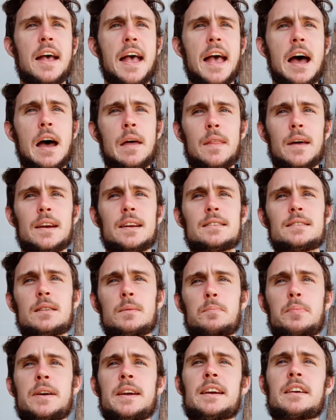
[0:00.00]
And that is the
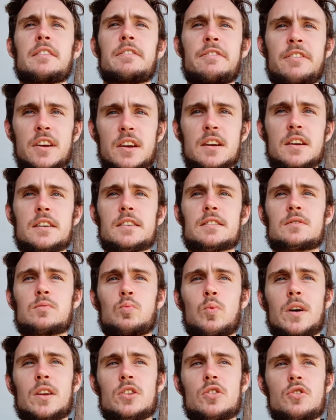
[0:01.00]
peak of fitness,
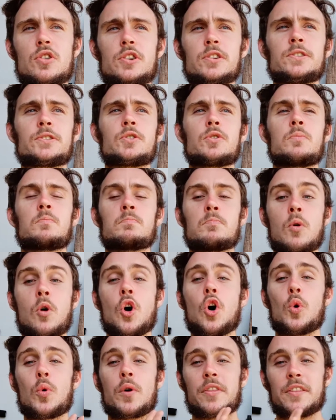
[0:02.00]
when you can do
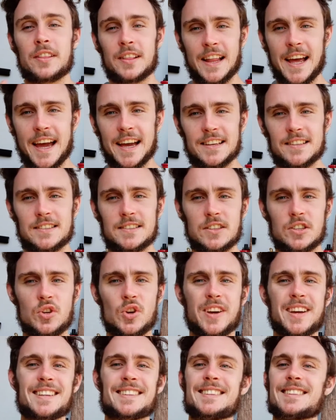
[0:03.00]
more with less. You
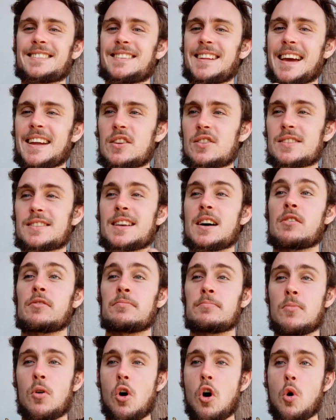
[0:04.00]
can sustain yourself
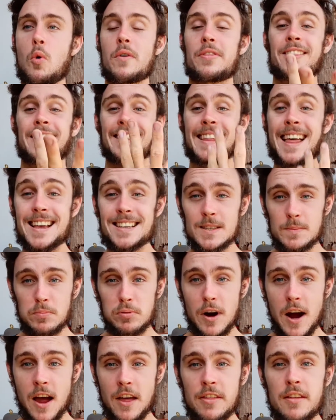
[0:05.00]
more with less
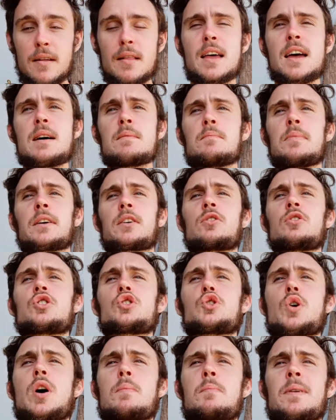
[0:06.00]
breath because
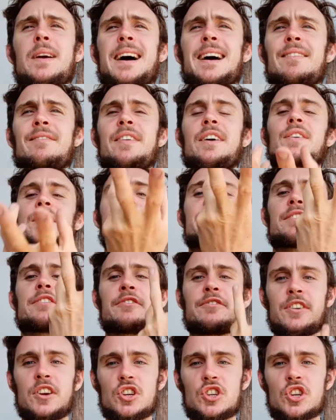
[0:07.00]
you have become very
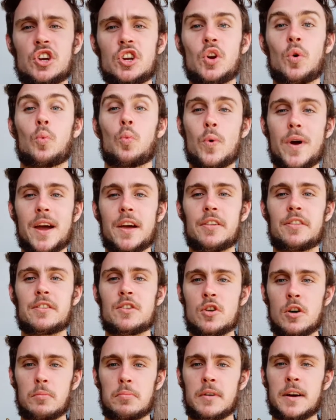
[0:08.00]
efficient with
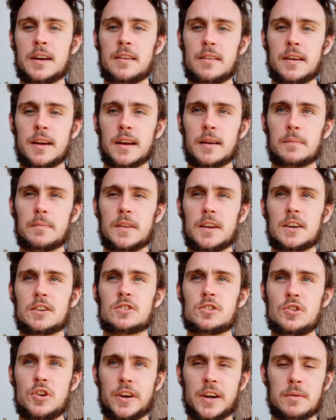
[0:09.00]
your breathing.
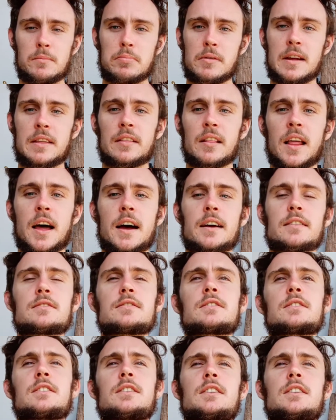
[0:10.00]
So you can breathe less.